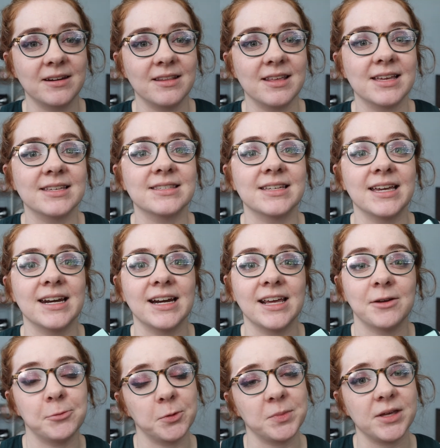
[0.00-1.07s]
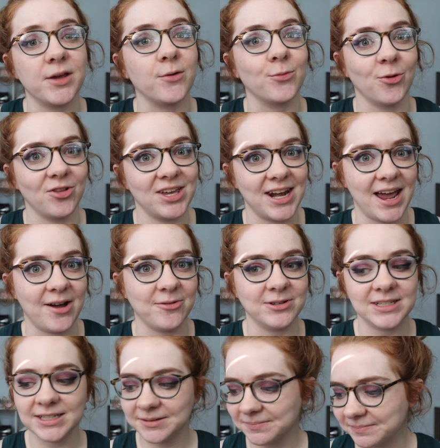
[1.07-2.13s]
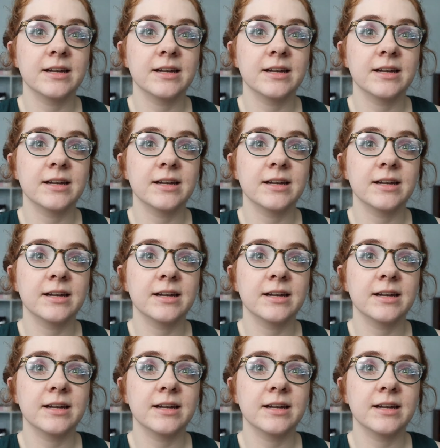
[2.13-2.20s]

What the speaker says: on this, and it will be rolling out.